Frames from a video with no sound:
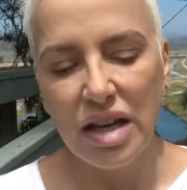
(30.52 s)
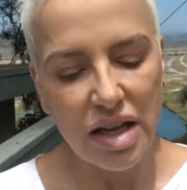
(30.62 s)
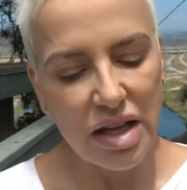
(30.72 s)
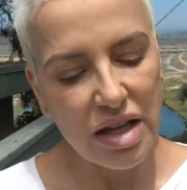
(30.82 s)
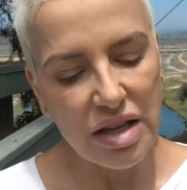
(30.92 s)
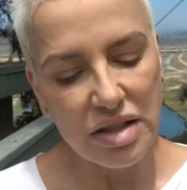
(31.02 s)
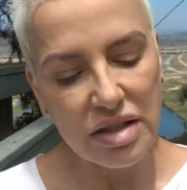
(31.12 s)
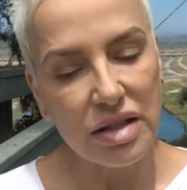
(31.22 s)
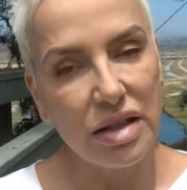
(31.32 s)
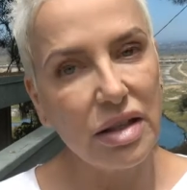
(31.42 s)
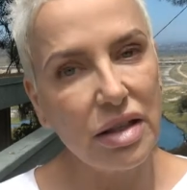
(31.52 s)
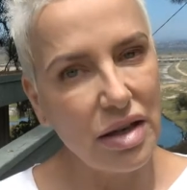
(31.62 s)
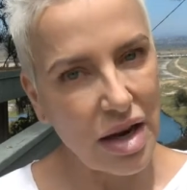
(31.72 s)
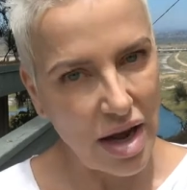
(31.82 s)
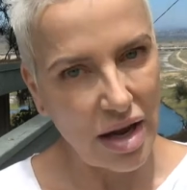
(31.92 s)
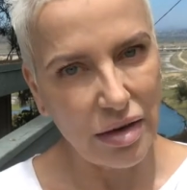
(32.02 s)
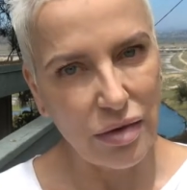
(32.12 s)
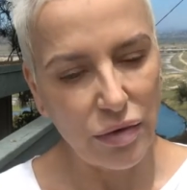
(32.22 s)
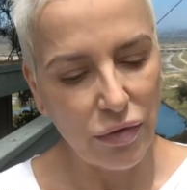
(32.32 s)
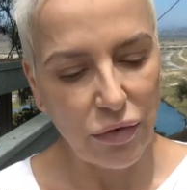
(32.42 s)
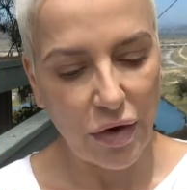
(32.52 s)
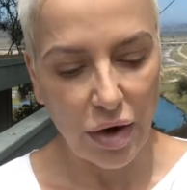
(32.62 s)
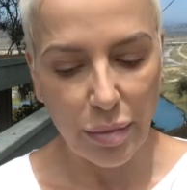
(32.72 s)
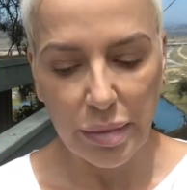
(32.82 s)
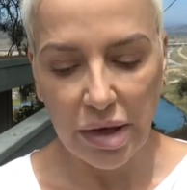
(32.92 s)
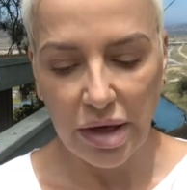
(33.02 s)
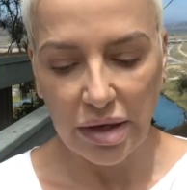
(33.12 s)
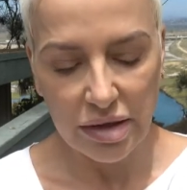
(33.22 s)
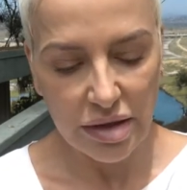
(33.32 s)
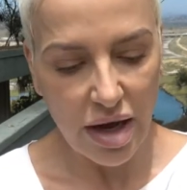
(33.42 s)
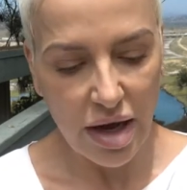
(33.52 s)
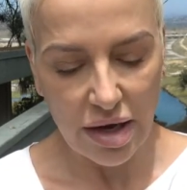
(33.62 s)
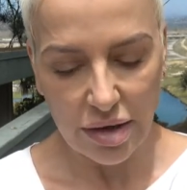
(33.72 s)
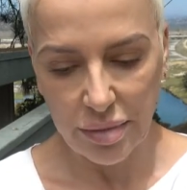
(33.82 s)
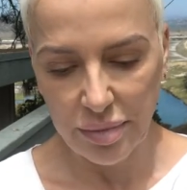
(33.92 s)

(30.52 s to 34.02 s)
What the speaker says: is not from God.